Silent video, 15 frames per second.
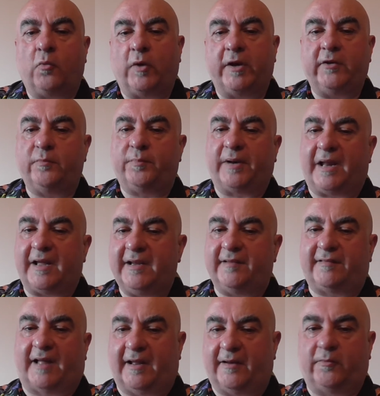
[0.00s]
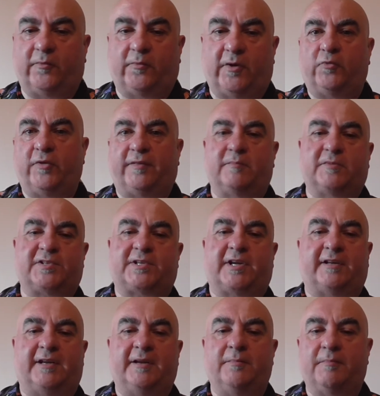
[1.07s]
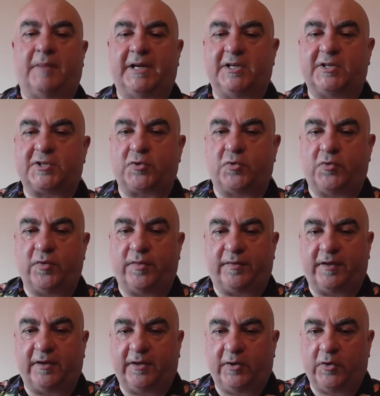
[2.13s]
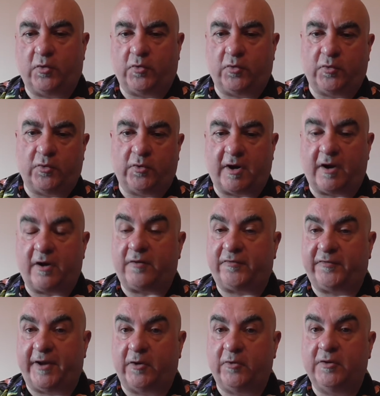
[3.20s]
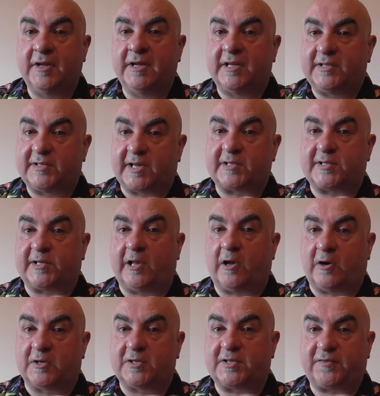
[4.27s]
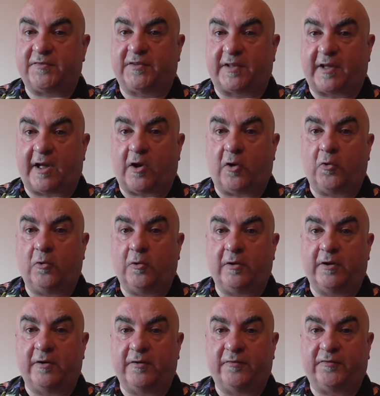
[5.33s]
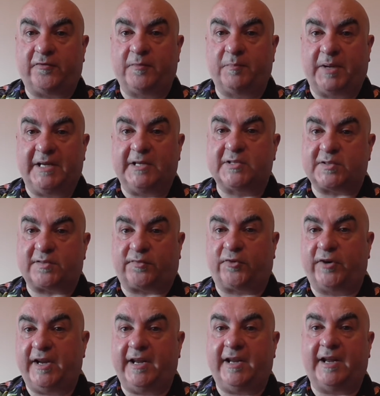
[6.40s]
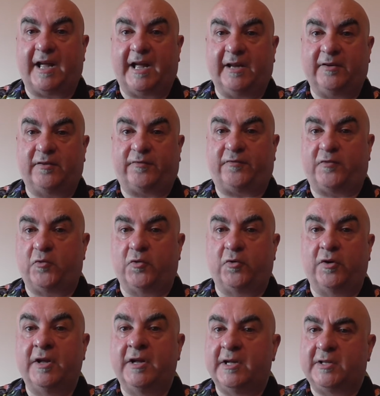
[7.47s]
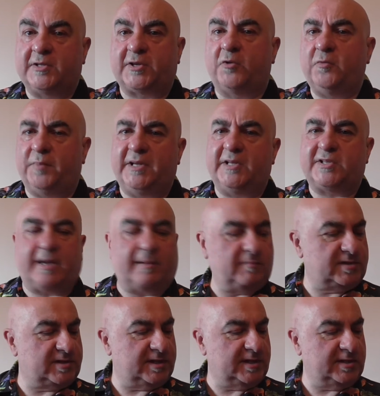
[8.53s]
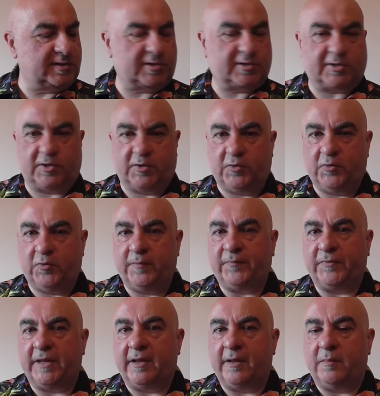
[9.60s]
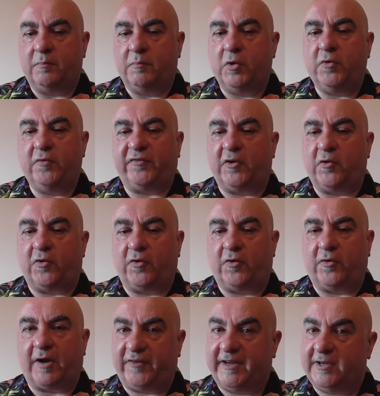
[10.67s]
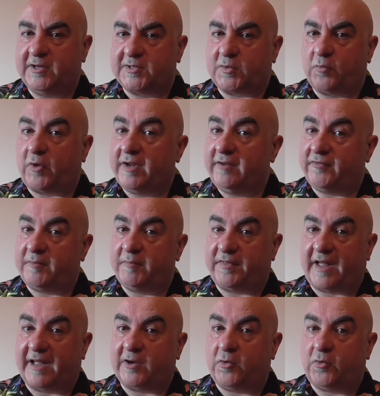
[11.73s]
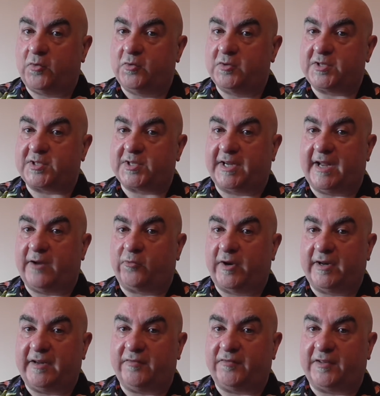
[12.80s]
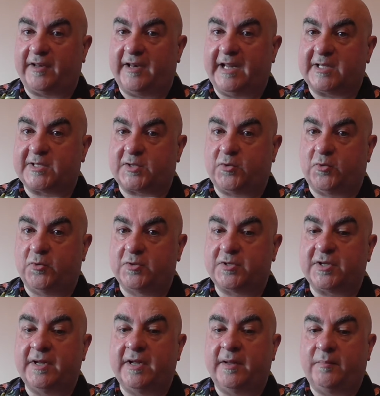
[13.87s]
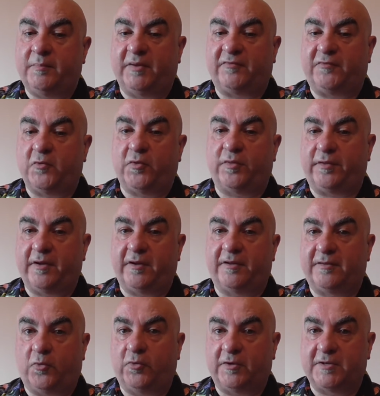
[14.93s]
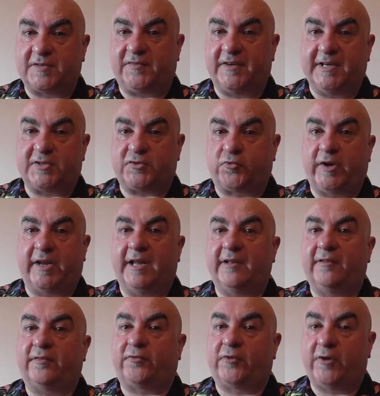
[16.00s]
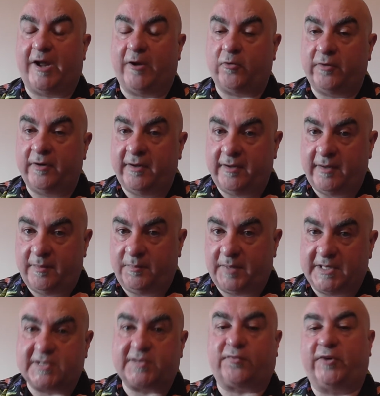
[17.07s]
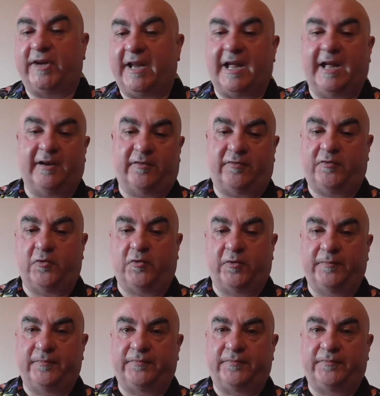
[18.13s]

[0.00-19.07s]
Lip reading: When you play that rhythm study, make sure that your half note does last for the whole of beats 3 and 4. Don't be tempted to move your fingers away from that chord to get ready for the next chord before the chord has finished ringing throughout beats 3 and 4.